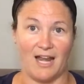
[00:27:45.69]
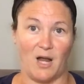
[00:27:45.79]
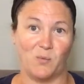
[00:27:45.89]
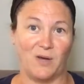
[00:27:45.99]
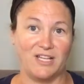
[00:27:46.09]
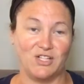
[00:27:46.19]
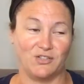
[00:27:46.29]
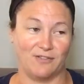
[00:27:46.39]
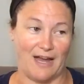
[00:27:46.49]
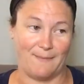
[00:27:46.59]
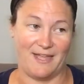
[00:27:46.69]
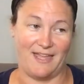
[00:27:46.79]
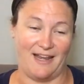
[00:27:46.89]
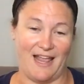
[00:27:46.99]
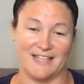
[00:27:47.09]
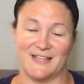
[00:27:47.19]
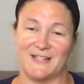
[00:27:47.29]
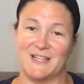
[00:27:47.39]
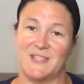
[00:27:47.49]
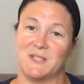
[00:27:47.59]
And I went to grab it and as
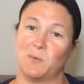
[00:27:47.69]
I did,